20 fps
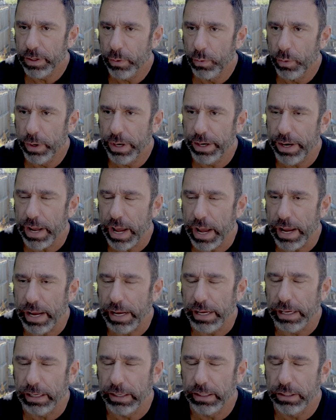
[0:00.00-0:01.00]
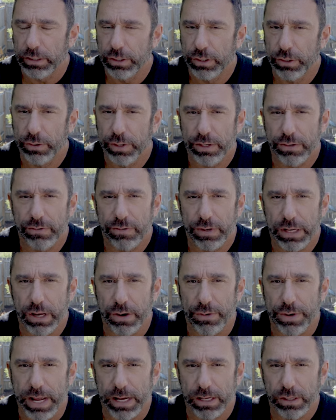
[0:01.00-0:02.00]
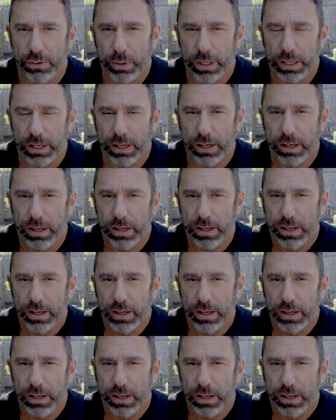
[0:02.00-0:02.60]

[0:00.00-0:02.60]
when I do this video next week